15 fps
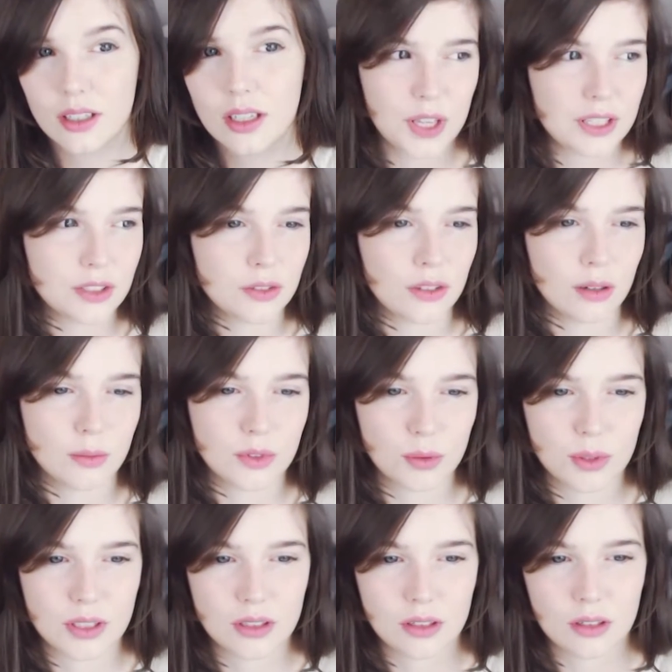Instagram and
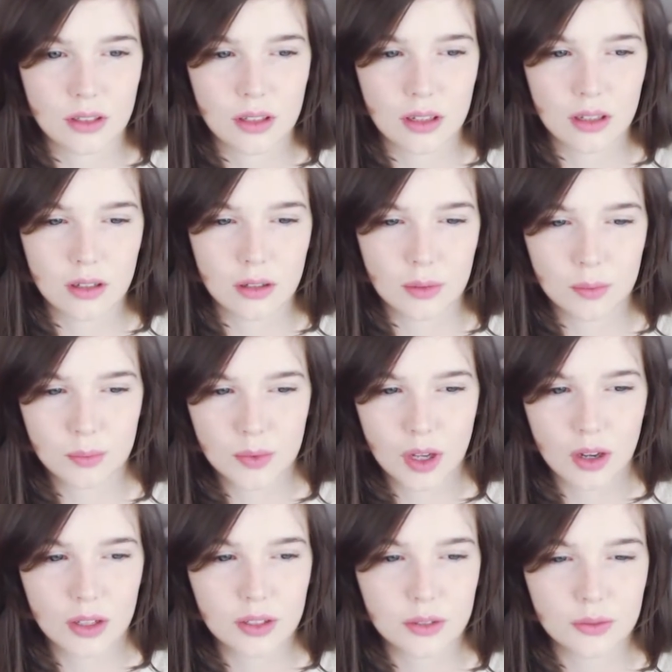Twitter are
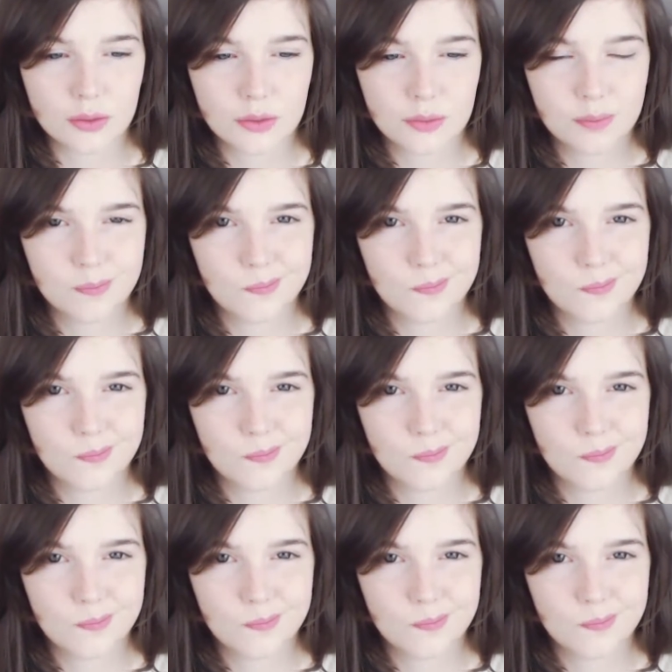kind of